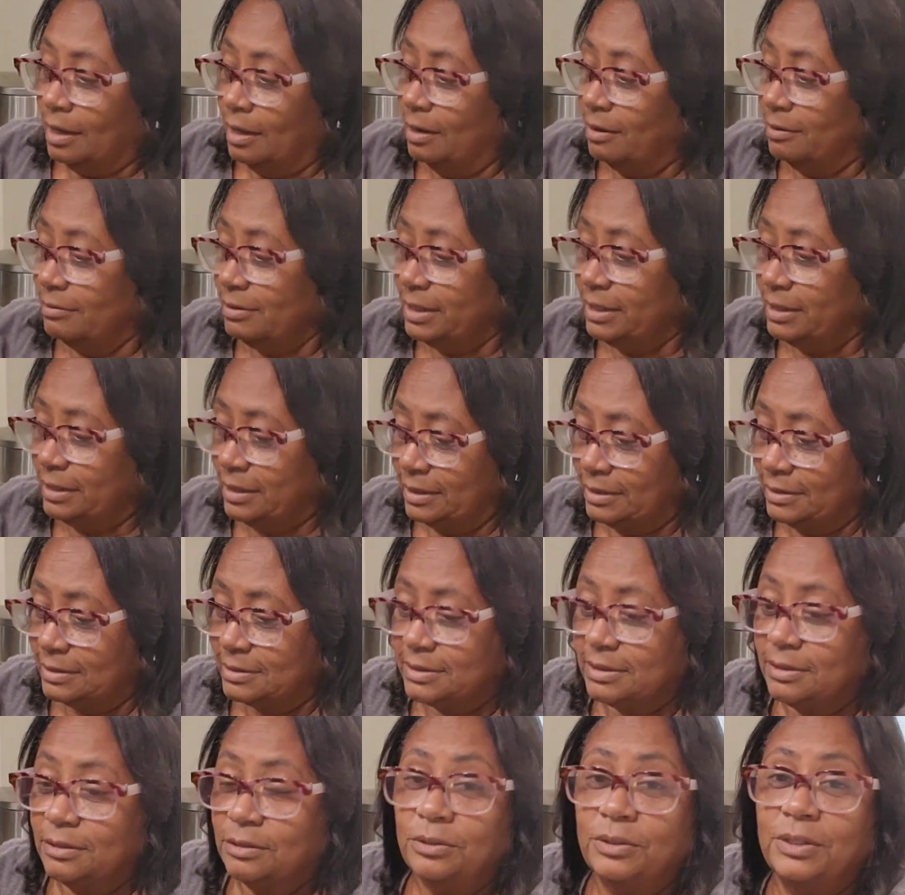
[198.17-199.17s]
All right,
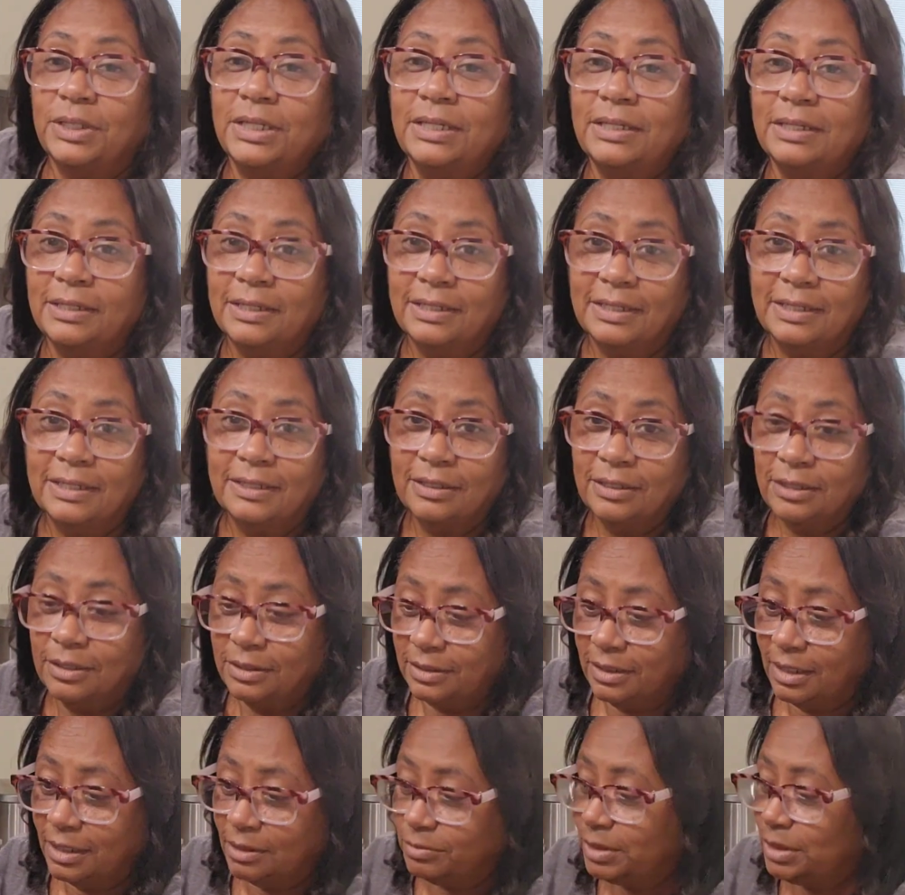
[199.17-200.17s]
so
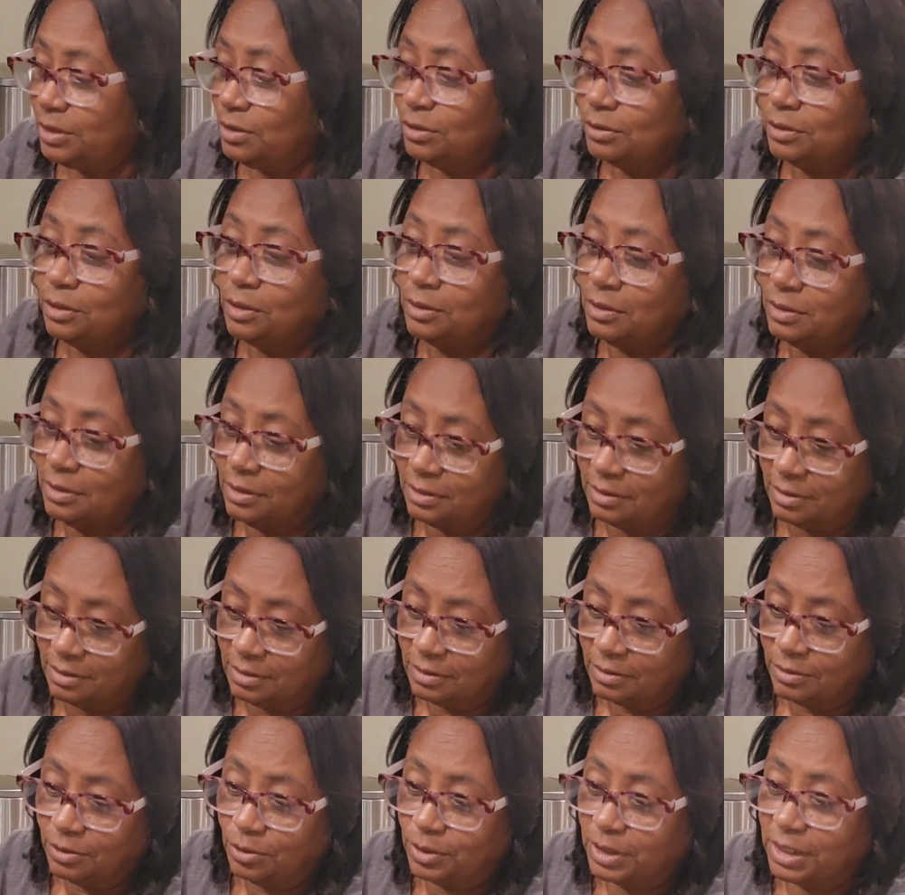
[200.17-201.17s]
now we're gonna
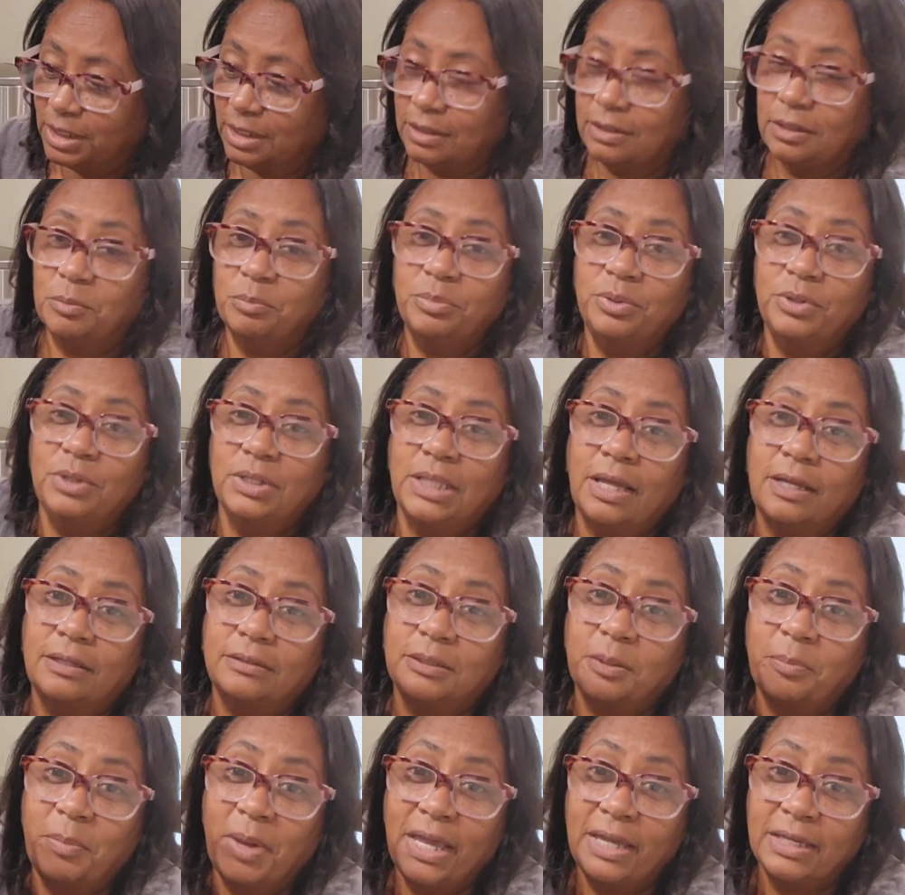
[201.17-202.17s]
go ahead and pull
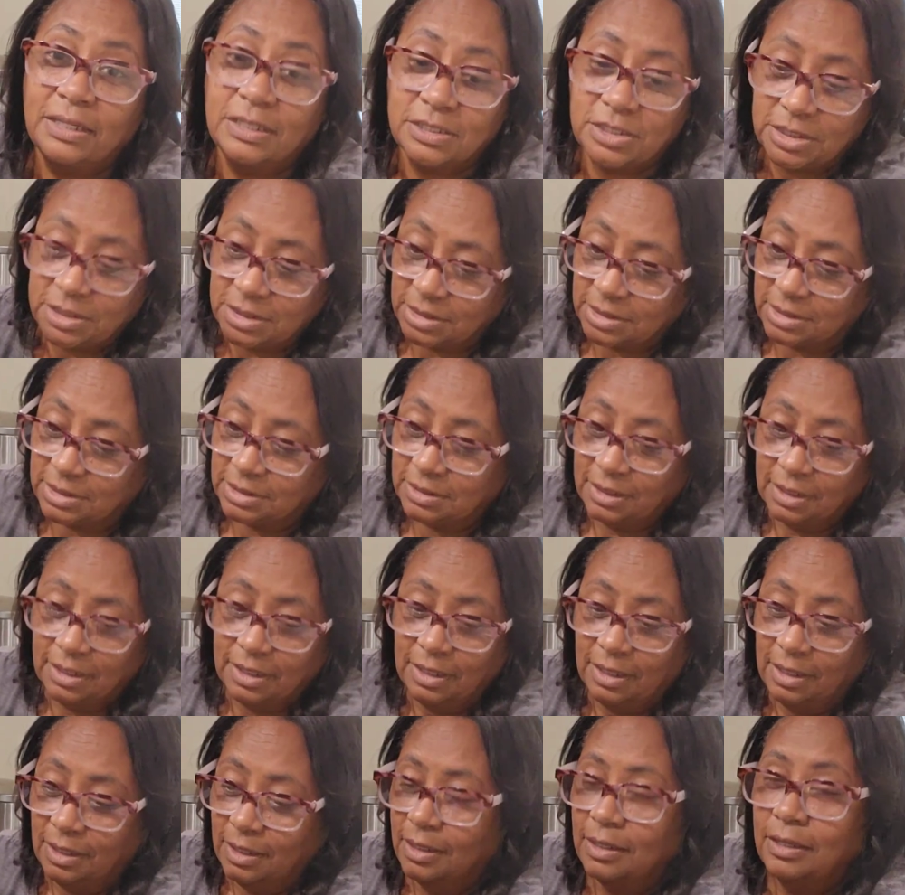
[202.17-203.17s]
out the packages
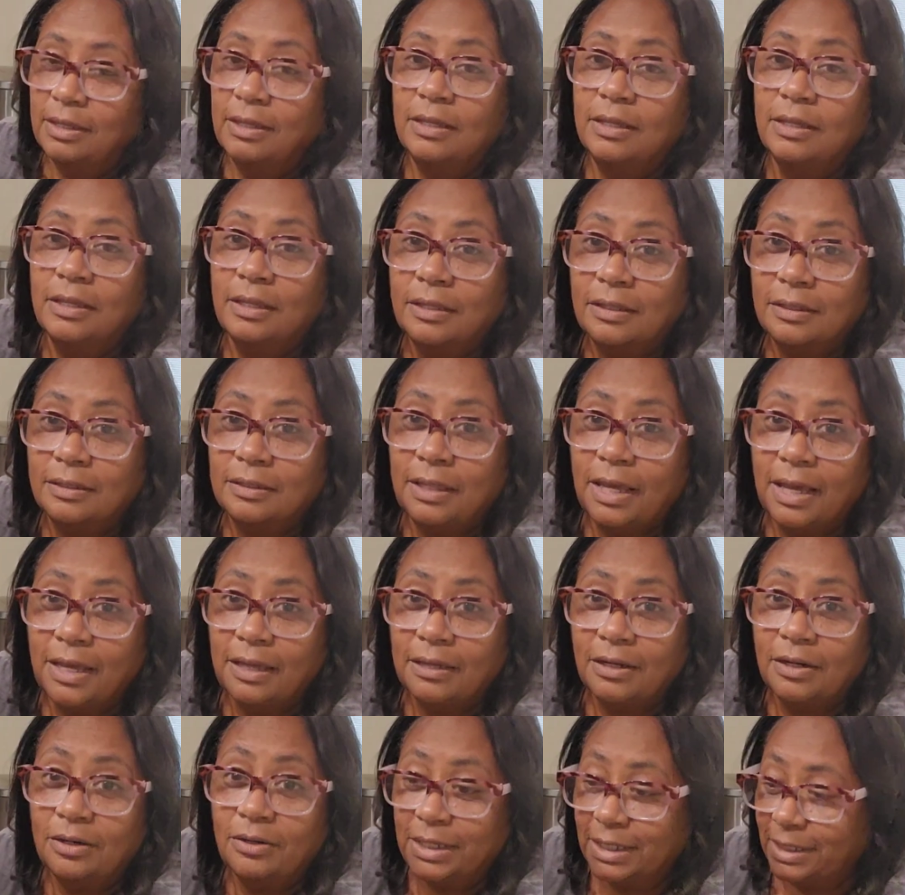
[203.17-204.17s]

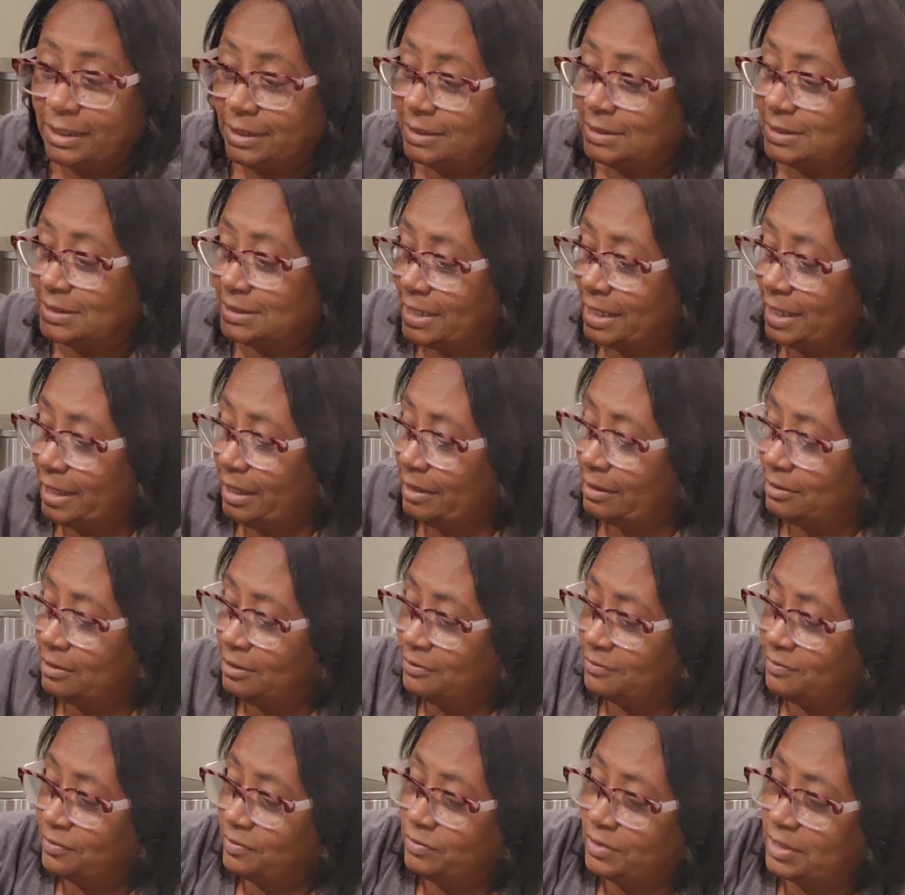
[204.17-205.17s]
that are inside
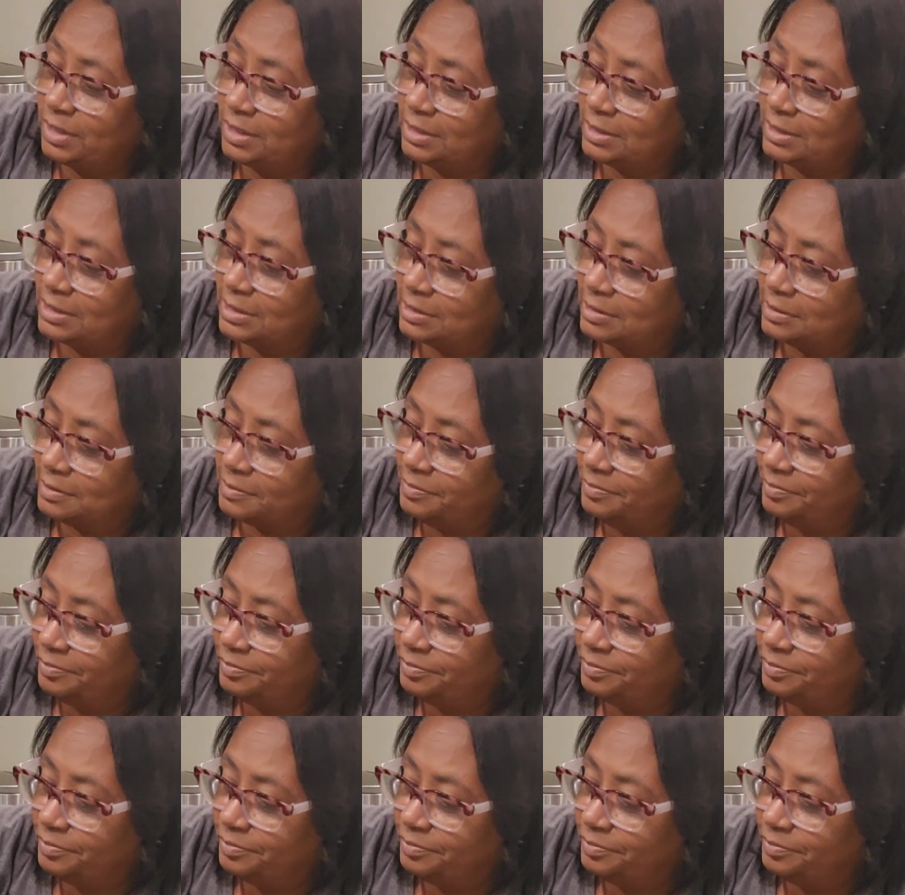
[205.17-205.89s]
of this.